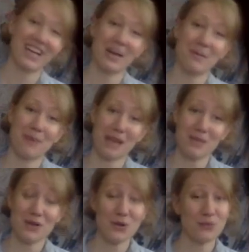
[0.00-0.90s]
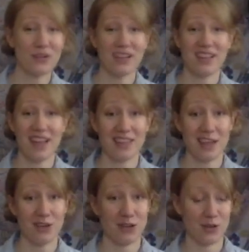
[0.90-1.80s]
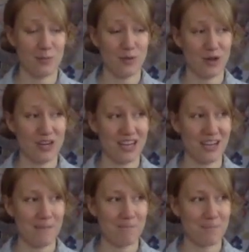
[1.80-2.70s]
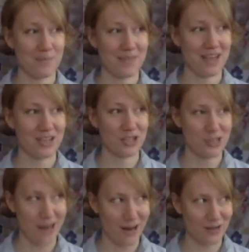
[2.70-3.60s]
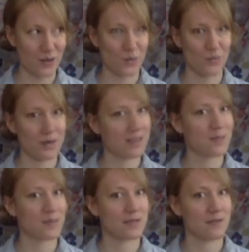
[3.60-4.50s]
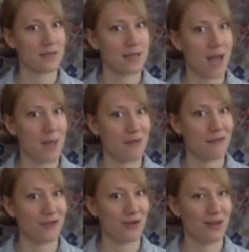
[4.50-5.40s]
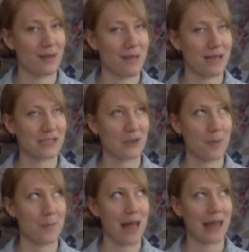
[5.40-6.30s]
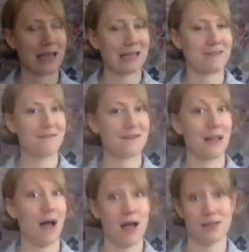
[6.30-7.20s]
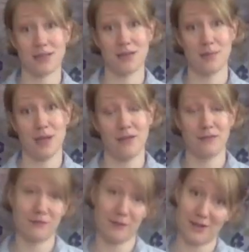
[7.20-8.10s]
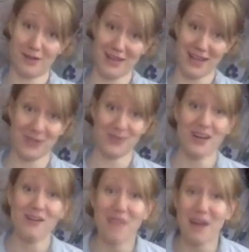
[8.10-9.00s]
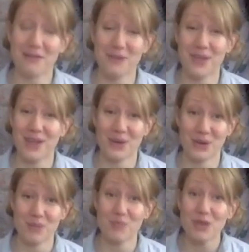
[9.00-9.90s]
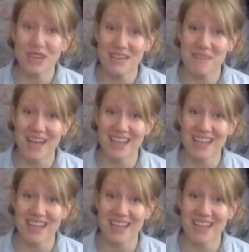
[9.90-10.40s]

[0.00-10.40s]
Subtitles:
Maybe you really like that your community shares a really specific type of food that makes your belly feel awesome and full, and you love that food that your community makes.